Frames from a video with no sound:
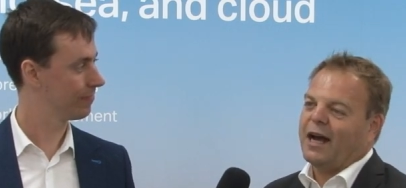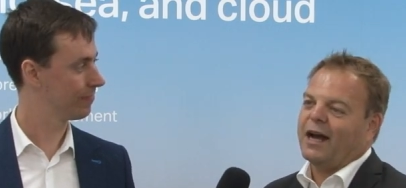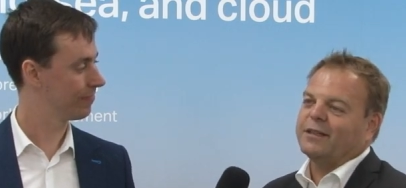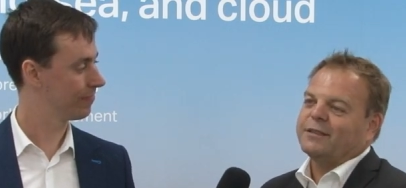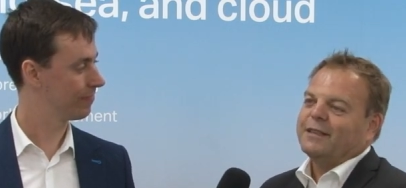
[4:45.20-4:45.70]

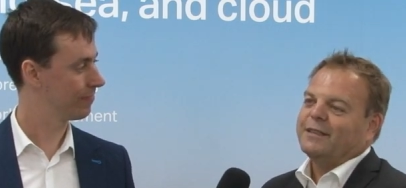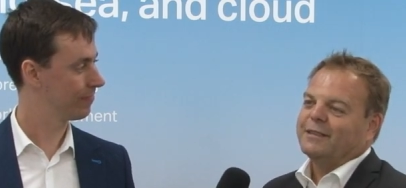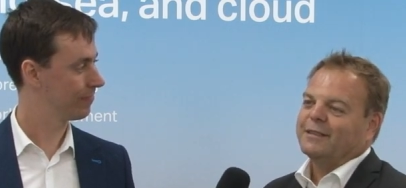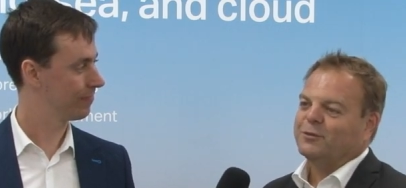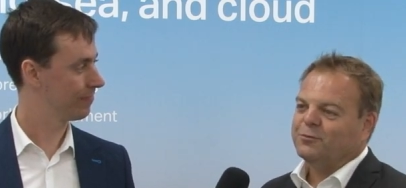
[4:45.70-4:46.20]
Speaker 1: are
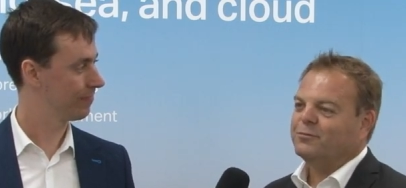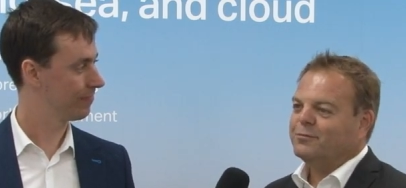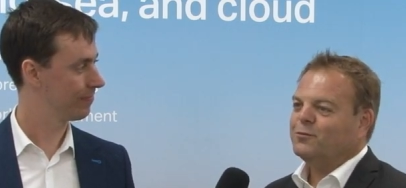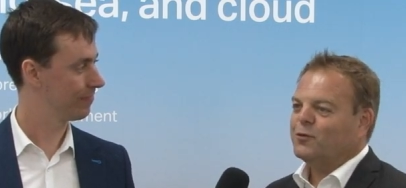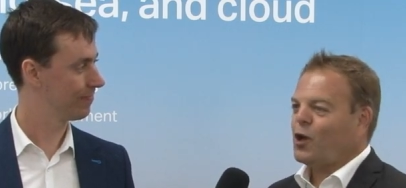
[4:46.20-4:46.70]

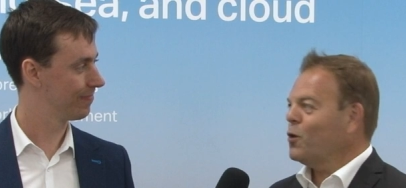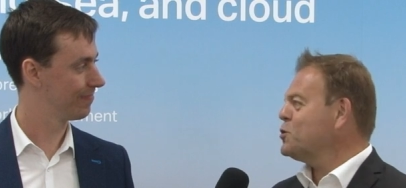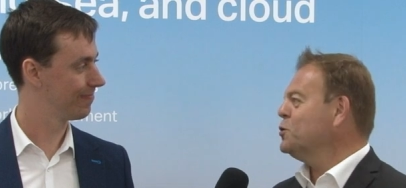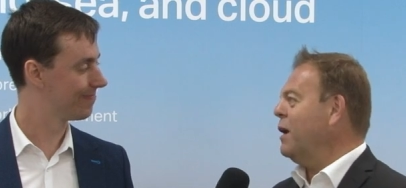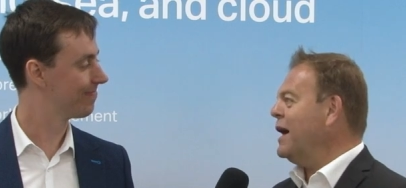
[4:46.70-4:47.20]

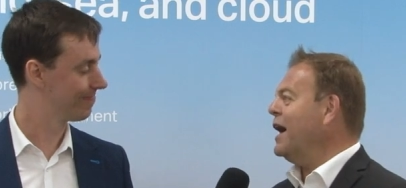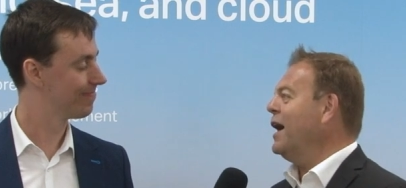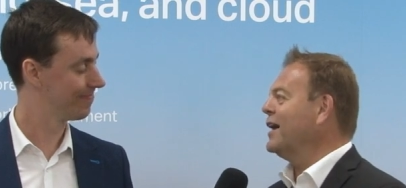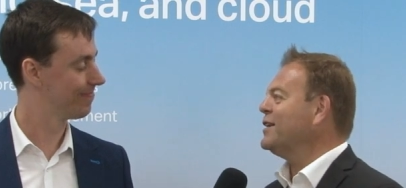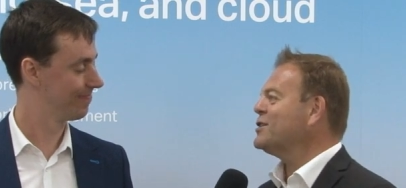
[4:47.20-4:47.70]
close to my
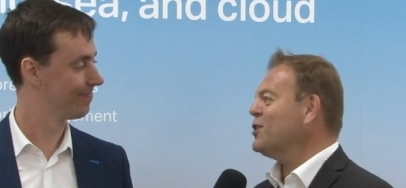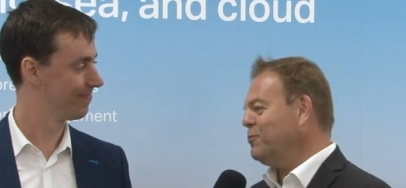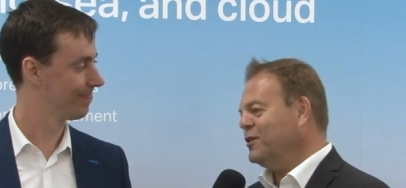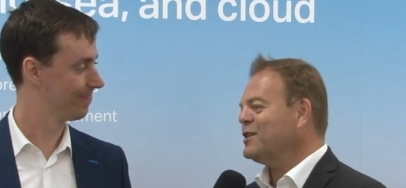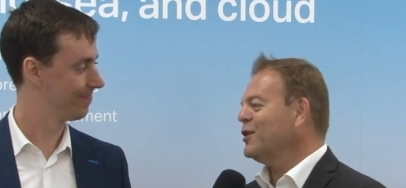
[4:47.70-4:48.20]
heart is
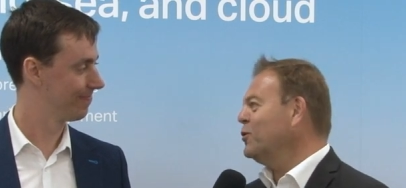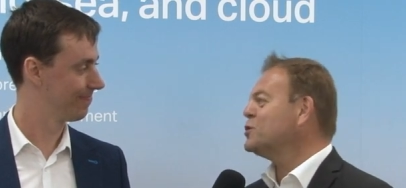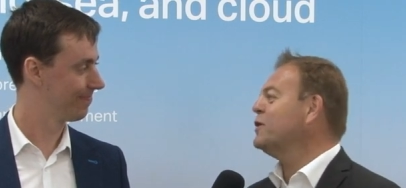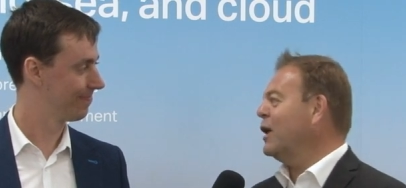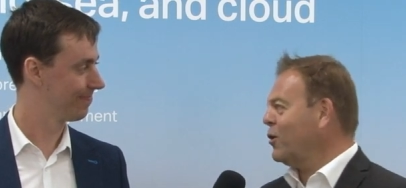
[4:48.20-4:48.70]
obviously
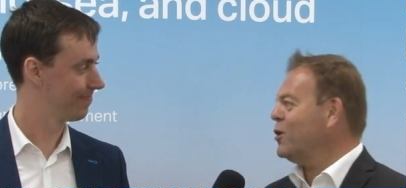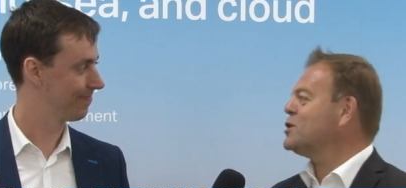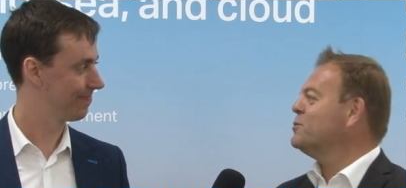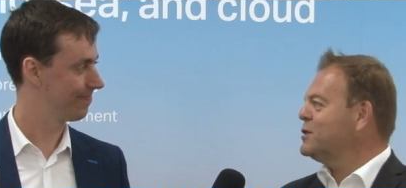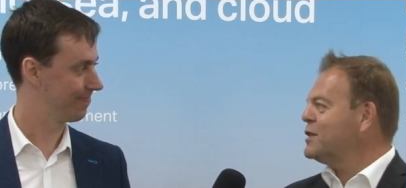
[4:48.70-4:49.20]
those with our
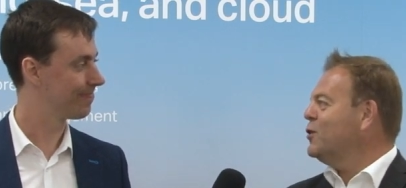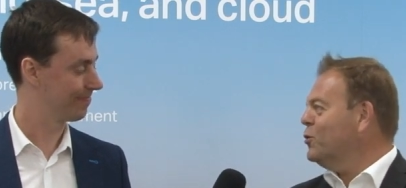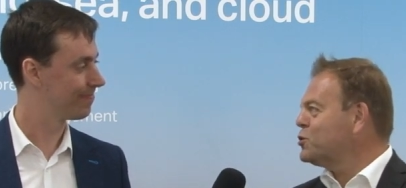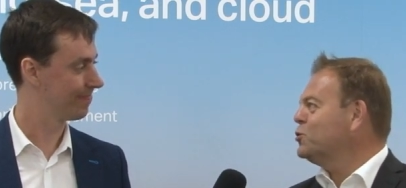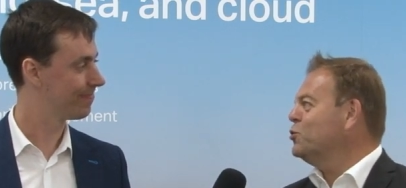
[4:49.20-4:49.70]
customers and
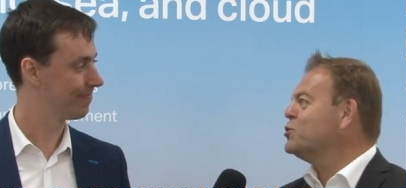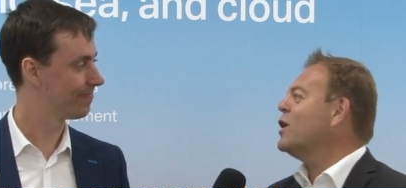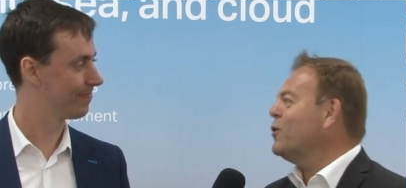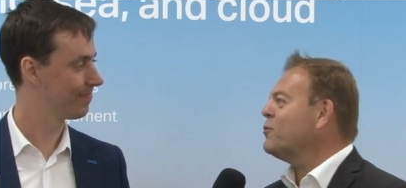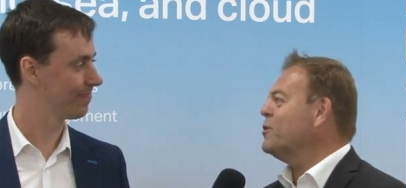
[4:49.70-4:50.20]
those who use
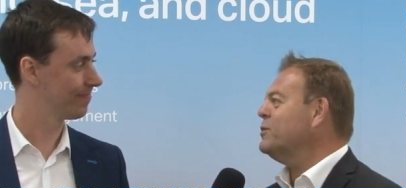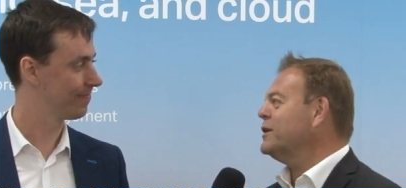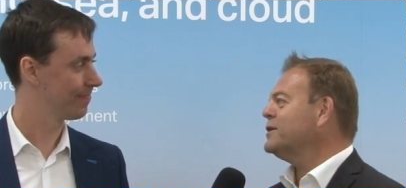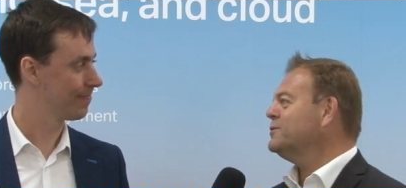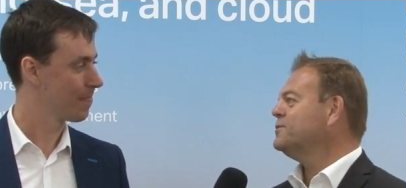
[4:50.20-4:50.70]
our
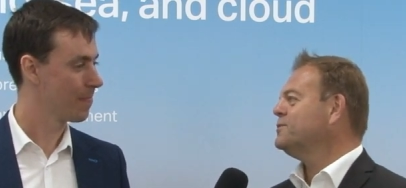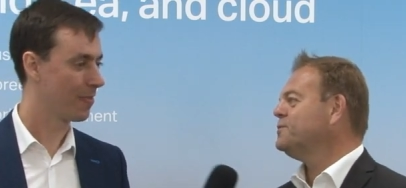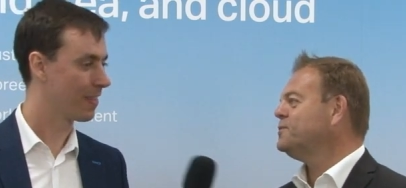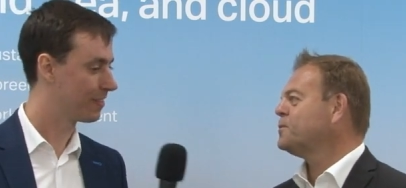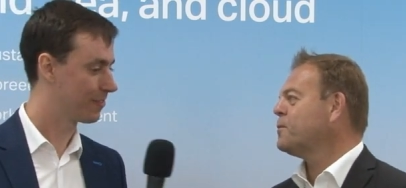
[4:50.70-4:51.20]
equipment.
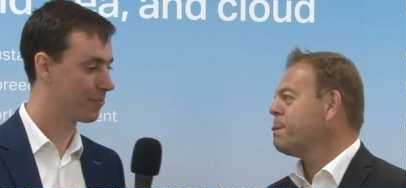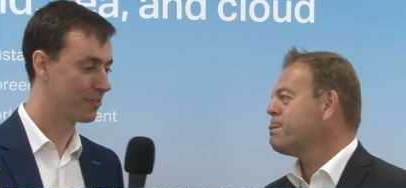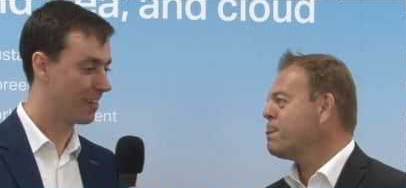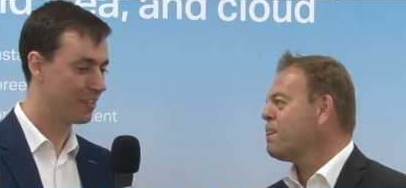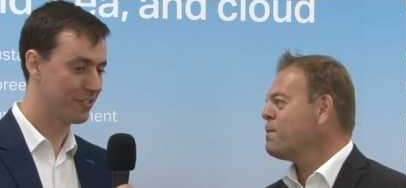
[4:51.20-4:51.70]

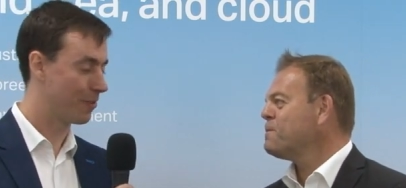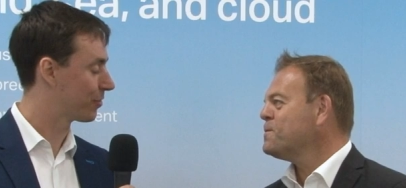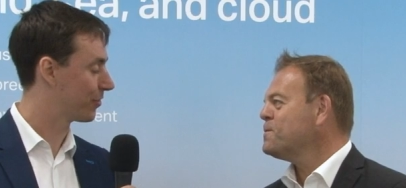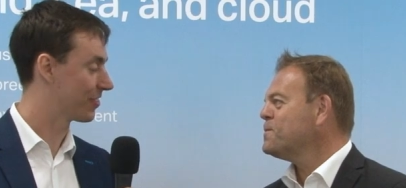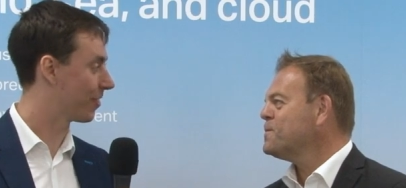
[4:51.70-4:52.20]
Speaker 2: Thomas, thank you so
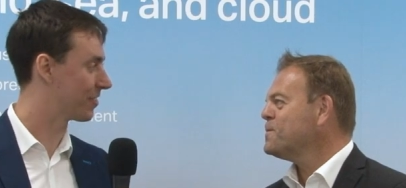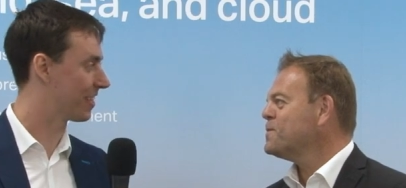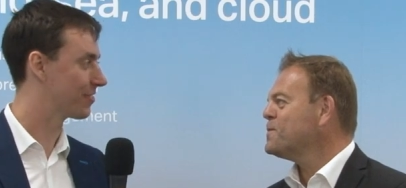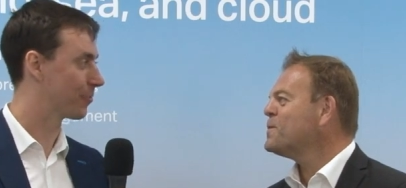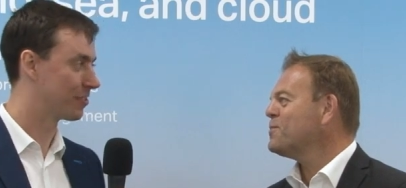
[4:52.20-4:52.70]
much for your time today.
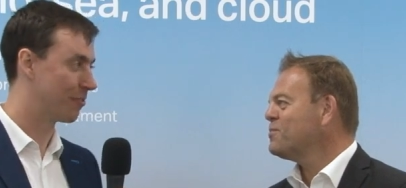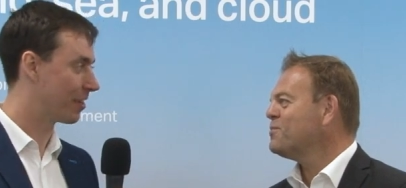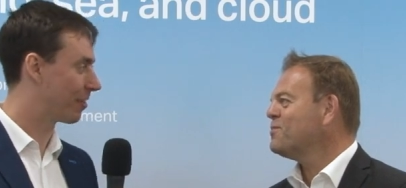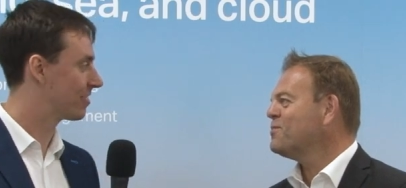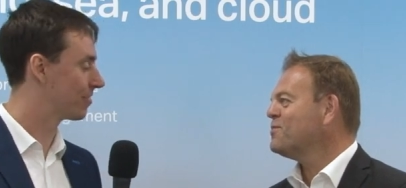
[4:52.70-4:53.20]
It's always
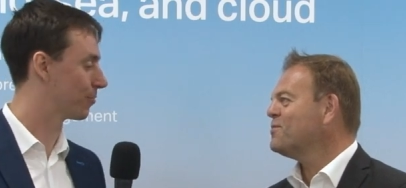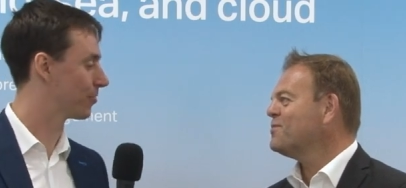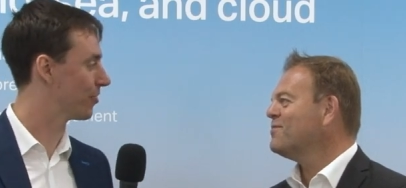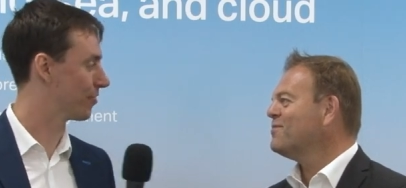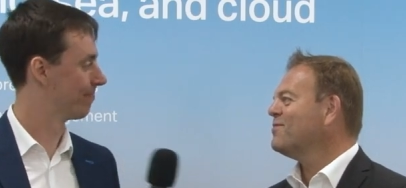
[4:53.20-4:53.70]
really great to talk
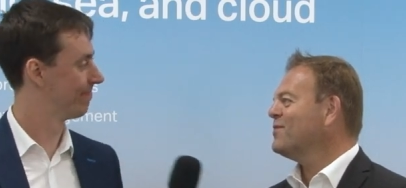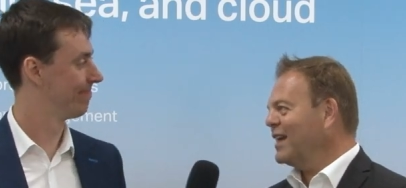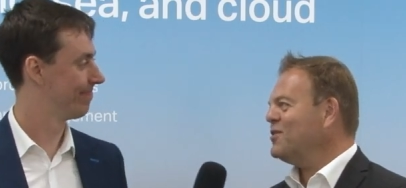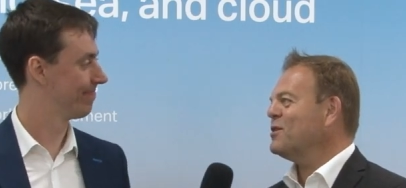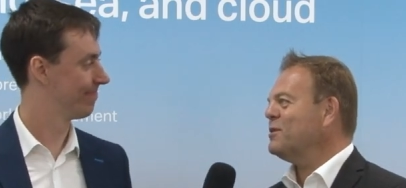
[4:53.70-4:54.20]
to you.
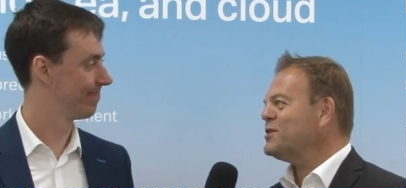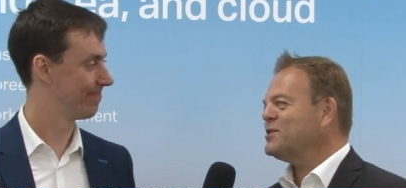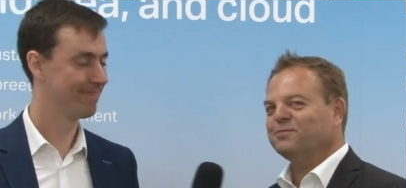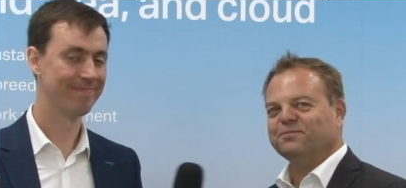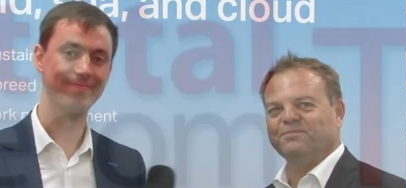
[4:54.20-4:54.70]
Speaker 1: Thank you very much.